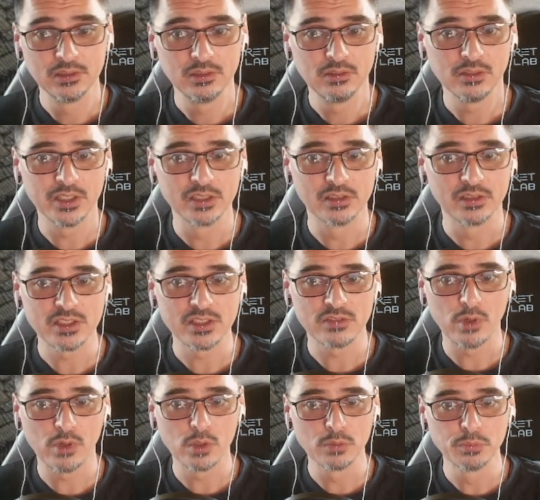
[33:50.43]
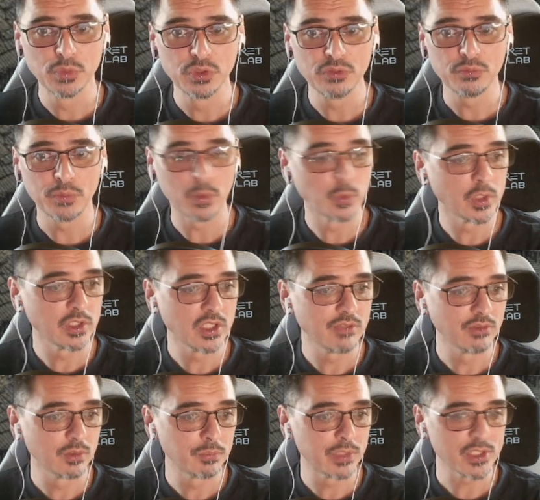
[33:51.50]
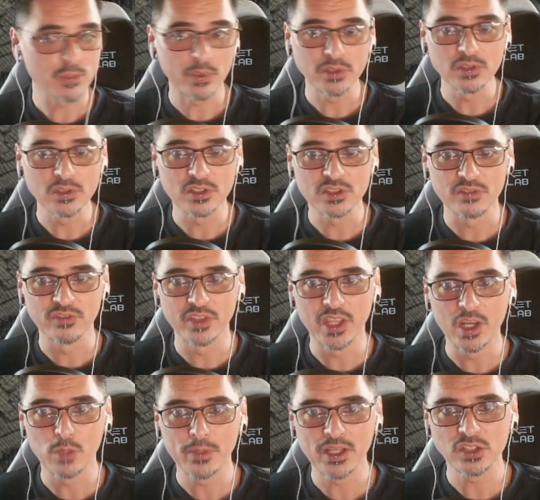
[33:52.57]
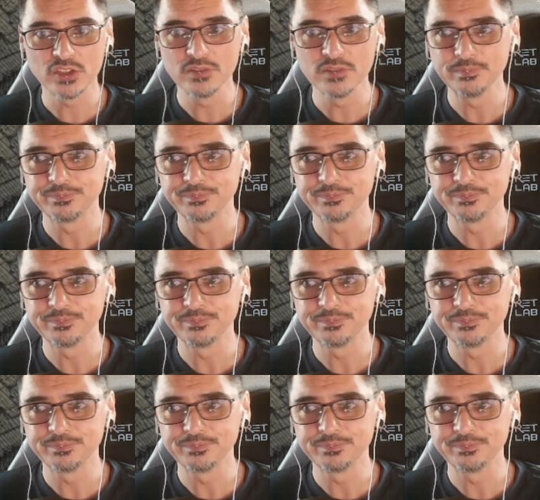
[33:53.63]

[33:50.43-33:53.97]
Right, let's roll move, but we're going to give her a +1 because of the help action.